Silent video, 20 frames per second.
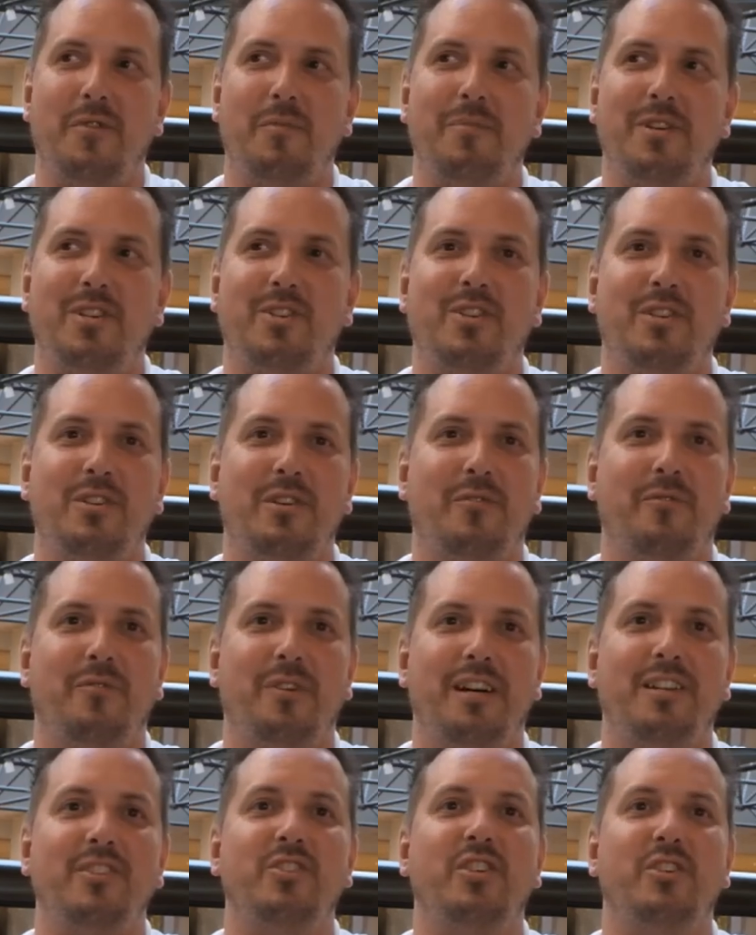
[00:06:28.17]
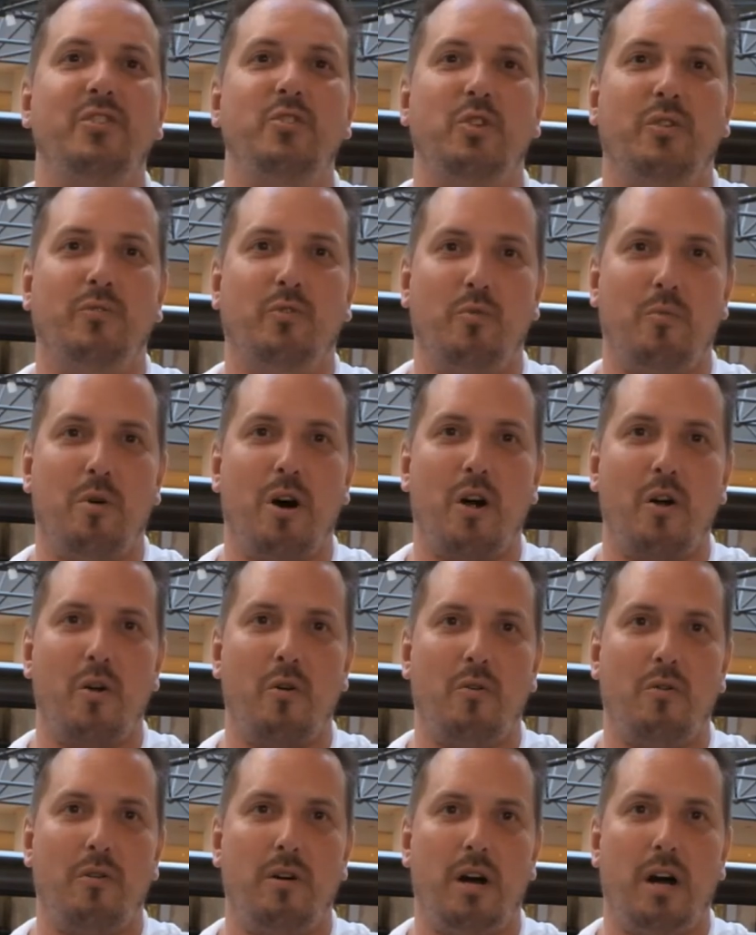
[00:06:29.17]
The mission of uh, Engineers of
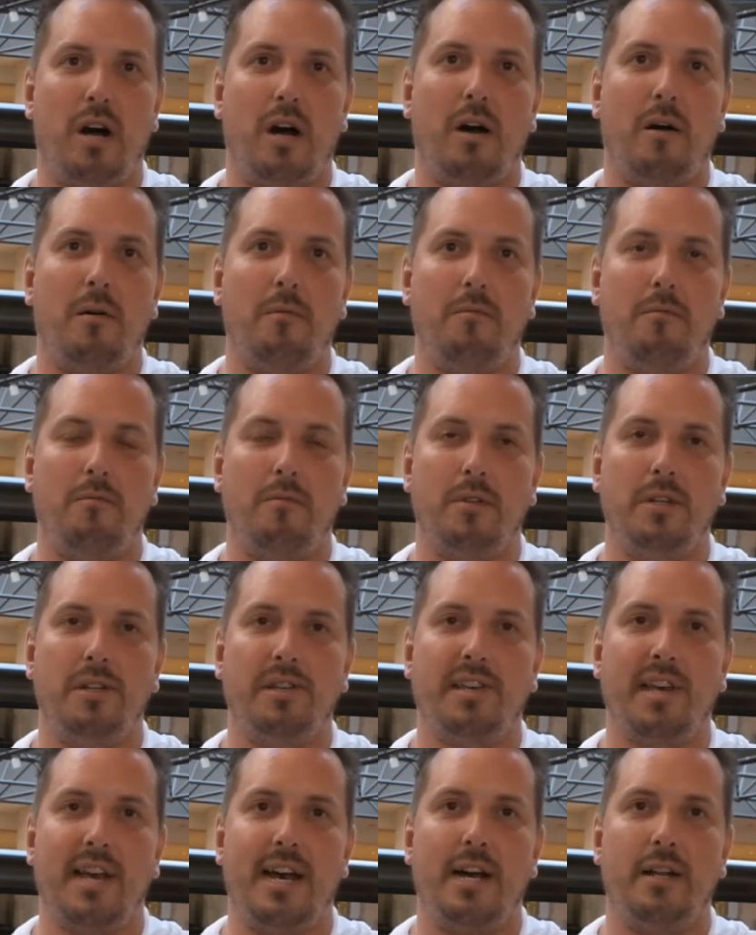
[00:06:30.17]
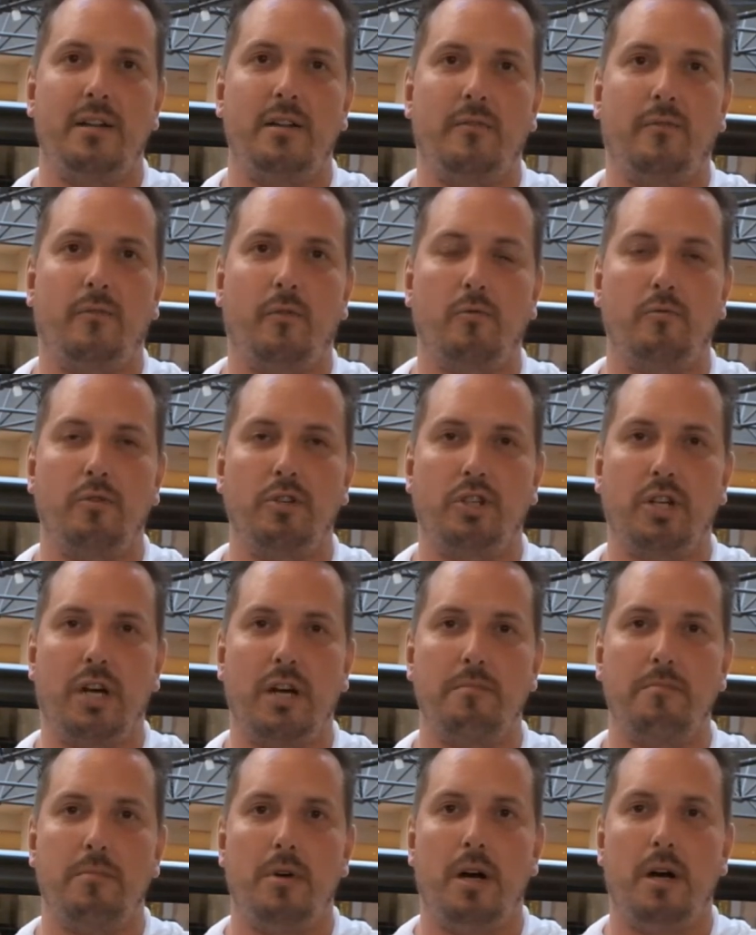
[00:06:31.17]
Tomorrow um, in Canada, for which
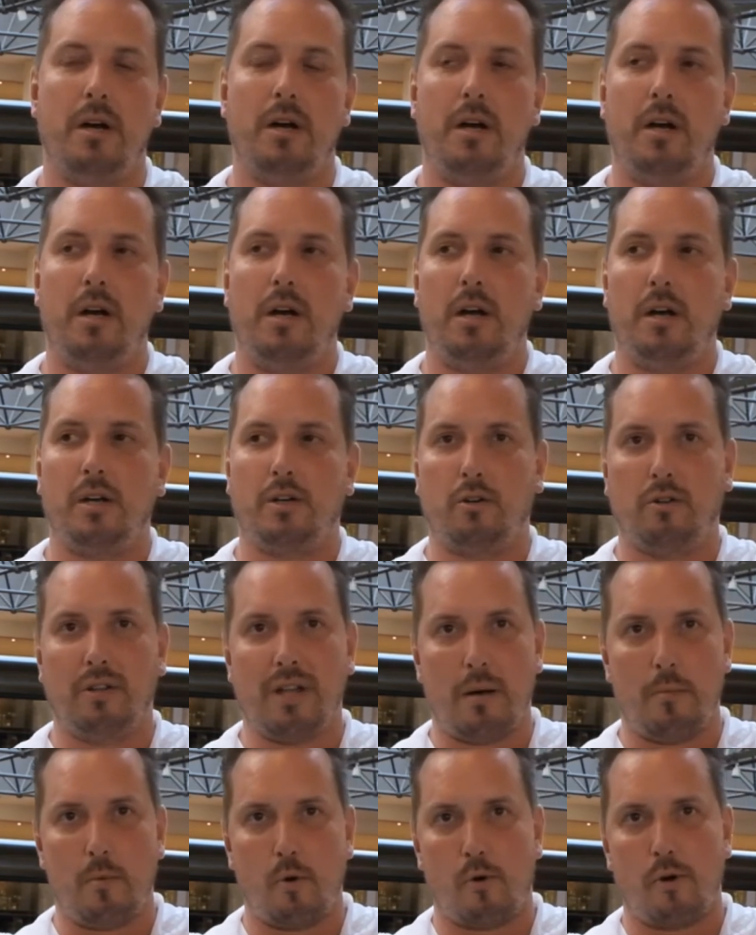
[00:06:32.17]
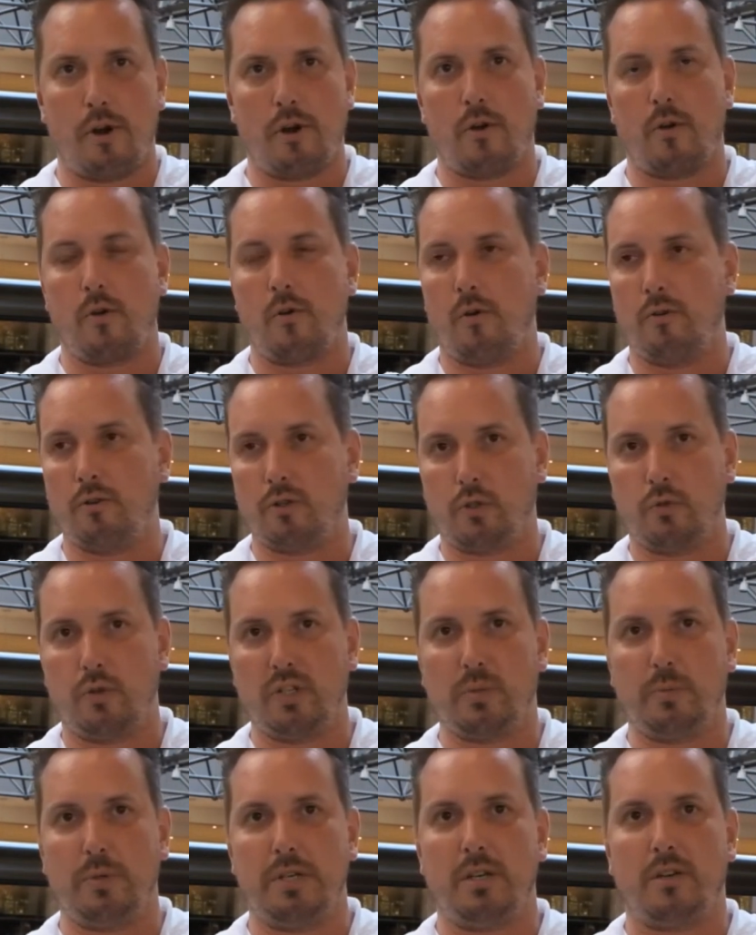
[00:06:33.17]
I'm uh, a collaborator, also
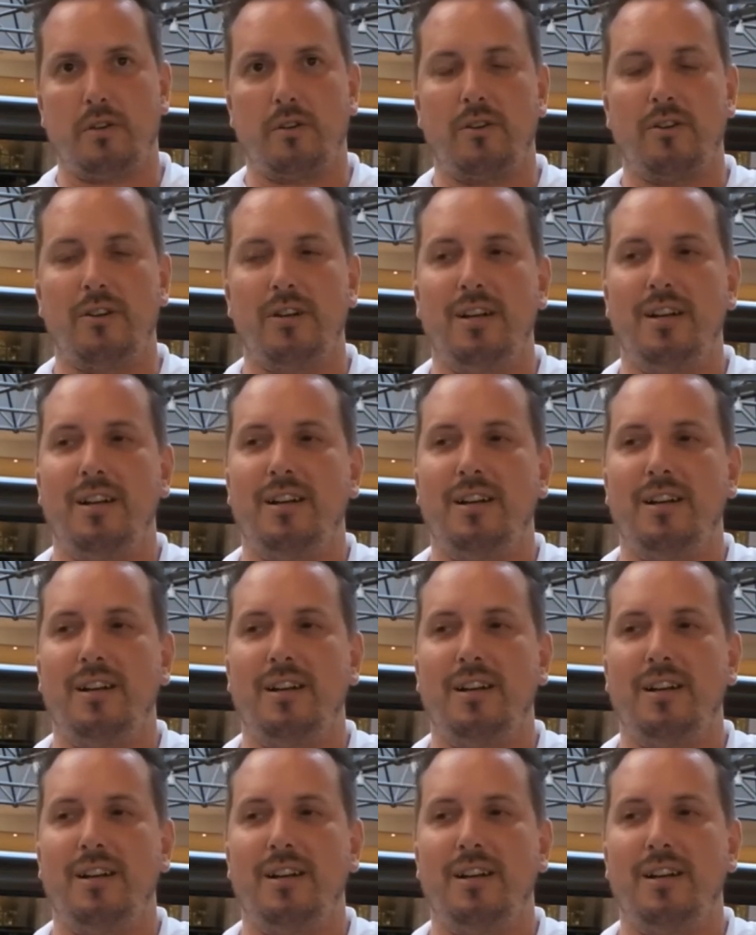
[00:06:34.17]
a speaker,